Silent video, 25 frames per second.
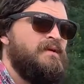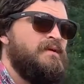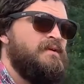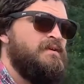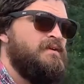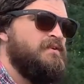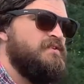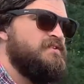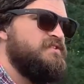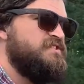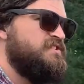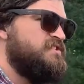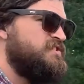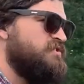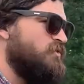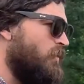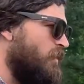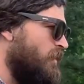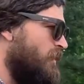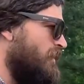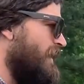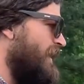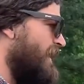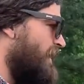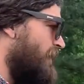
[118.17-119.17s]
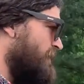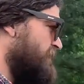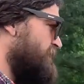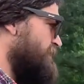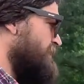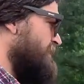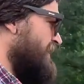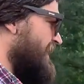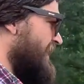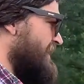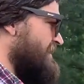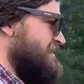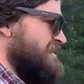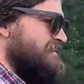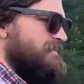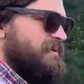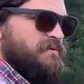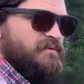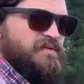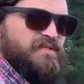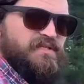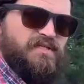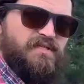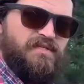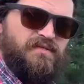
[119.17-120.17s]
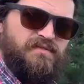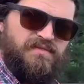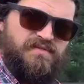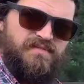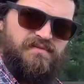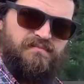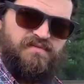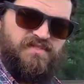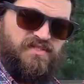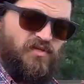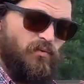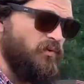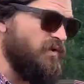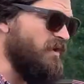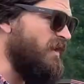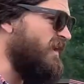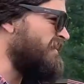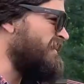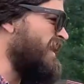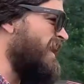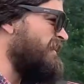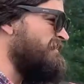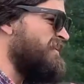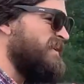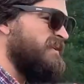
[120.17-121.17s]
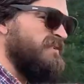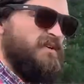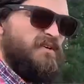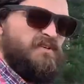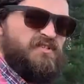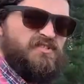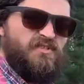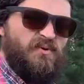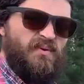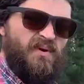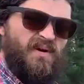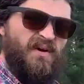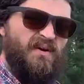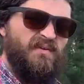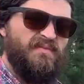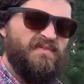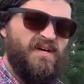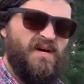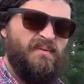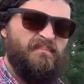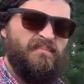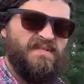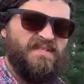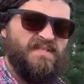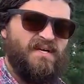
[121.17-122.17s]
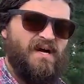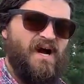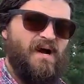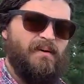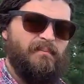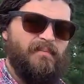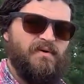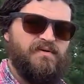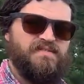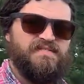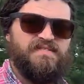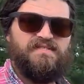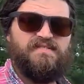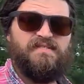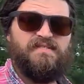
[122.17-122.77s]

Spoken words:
your soil health will actually be reduced. So we're all about building our soil health up, and compost is